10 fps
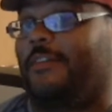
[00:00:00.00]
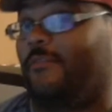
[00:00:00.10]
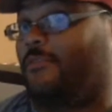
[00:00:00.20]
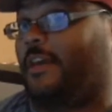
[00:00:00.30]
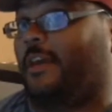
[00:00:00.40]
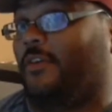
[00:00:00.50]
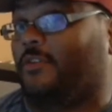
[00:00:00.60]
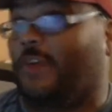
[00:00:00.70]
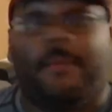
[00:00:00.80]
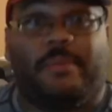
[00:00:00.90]
everything
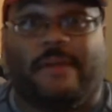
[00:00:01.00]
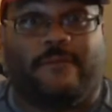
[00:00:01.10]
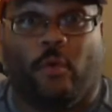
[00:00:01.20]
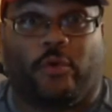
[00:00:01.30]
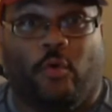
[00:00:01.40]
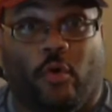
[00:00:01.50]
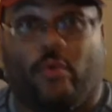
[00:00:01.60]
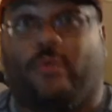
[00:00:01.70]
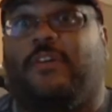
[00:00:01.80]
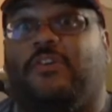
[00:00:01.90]
else up in that fourth quarter
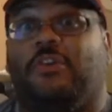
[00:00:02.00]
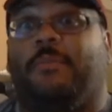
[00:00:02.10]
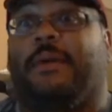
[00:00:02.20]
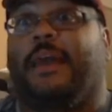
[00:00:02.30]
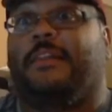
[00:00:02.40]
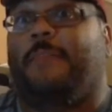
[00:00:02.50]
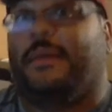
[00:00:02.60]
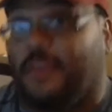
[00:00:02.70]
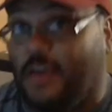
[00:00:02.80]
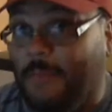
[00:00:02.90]
when TCU began to
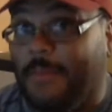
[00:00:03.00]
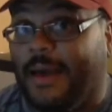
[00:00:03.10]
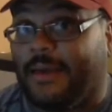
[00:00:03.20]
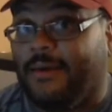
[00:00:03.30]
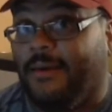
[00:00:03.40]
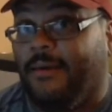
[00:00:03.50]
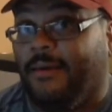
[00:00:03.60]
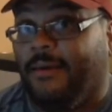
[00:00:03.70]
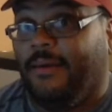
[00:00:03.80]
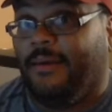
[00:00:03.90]
make the comeback.
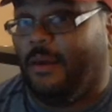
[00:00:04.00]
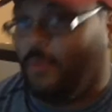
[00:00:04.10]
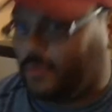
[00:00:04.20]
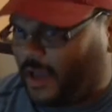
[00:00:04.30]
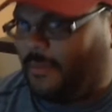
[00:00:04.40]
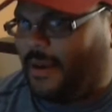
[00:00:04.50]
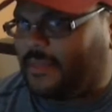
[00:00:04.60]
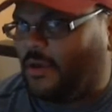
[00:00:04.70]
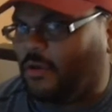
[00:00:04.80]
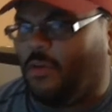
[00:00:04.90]
And we'll talk about
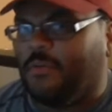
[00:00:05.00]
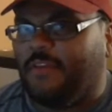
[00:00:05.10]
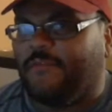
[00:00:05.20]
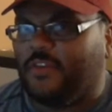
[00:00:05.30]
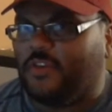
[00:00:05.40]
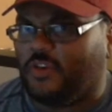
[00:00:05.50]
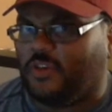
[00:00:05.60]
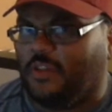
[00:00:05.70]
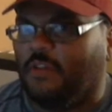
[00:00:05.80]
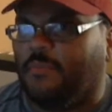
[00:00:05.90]
the Oklahoma defense in just
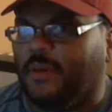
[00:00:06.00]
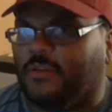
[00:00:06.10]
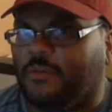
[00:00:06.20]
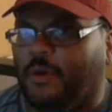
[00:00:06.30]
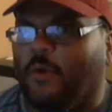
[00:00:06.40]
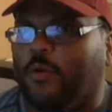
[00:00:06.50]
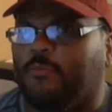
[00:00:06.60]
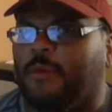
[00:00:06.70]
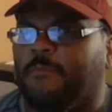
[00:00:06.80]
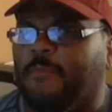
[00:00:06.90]
a little bit, so bear with
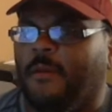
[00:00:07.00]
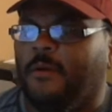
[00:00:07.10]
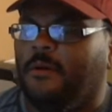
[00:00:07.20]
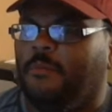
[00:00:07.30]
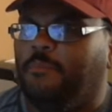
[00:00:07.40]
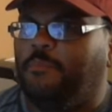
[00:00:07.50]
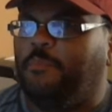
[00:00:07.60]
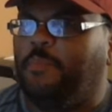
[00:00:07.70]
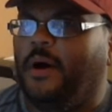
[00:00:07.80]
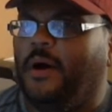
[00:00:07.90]
me.
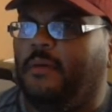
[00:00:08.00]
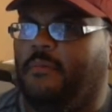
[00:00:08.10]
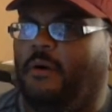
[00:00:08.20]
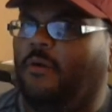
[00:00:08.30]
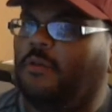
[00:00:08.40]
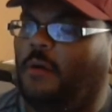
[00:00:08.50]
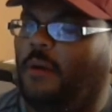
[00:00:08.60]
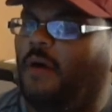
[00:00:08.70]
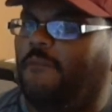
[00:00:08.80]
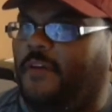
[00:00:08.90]
But
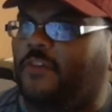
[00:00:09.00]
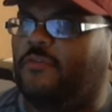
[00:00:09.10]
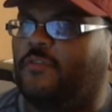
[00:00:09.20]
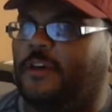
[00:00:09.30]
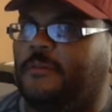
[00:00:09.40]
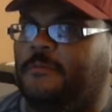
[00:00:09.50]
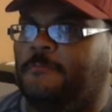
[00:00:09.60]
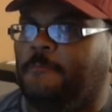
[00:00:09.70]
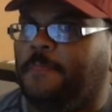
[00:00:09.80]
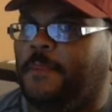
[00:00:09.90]
Oklahoma offensively
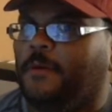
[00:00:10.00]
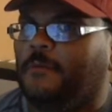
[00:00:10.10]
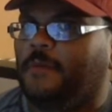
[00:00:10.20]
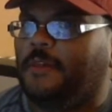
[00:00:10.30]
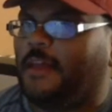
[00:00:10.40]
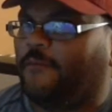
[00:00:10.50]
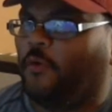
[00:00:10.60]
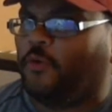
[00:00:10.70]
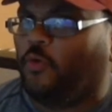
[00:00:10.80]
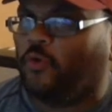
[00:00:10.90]
in that
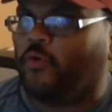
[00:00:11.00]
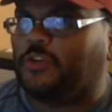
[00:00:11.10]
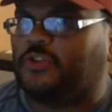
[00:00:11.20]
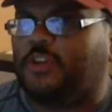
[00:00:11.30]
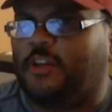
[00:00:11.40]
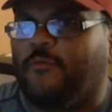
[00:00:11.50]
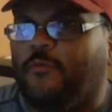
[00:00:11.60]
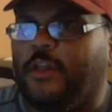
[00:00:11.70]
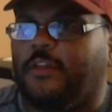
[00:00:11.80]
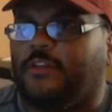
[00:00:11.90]
fourth quarter, instead of
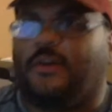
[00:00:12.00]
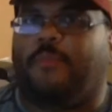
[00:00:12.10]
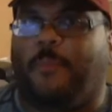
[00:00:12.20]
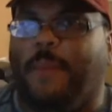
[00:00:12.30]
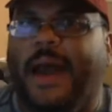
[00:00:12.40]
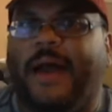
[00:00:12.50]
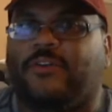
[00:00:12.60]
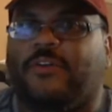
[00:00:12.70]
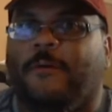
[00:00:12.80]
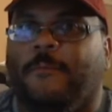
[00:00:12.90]
running to set up the
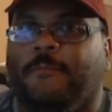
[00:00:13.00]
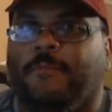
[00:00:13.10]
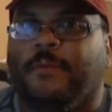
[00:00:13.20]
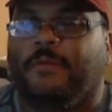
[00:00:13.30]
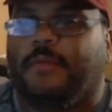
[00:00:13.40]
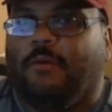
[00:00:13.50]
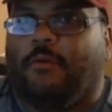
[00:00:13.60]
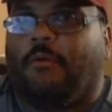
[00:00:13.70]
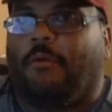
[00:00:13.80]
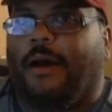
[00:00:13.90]
pass, they
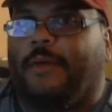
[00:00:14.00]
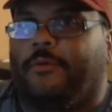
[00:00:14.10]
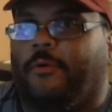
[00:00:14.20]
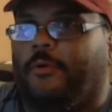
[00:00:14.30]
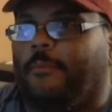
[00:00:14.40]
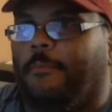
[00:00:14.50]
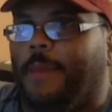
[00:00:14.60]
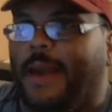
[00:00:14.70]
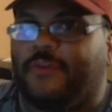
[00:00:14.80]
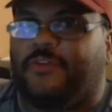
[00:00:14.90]
were either
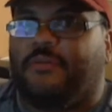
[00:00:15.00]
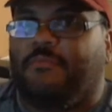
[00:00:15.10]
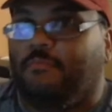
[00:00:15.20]
passing